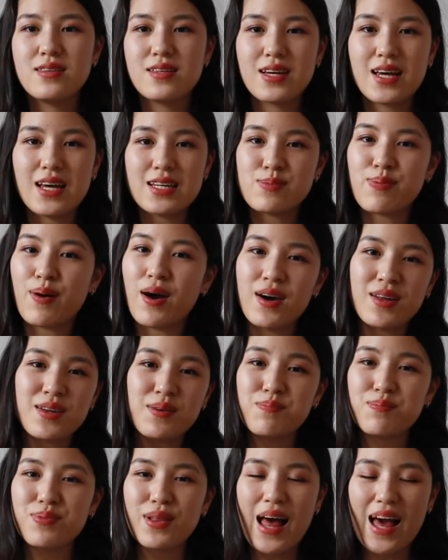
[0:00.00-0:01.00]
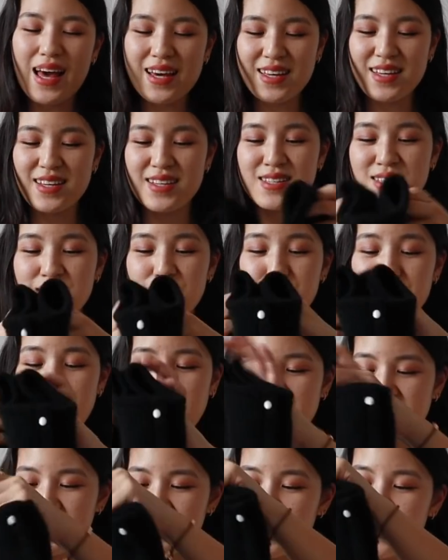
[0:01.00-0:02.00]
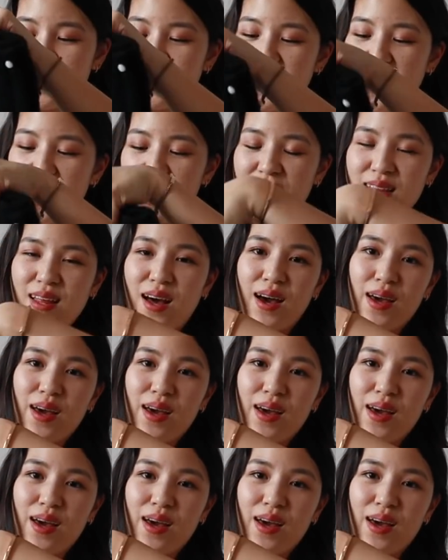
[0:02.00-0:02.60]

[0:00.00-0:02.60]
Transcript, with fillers: The Gaspard in black is amazing and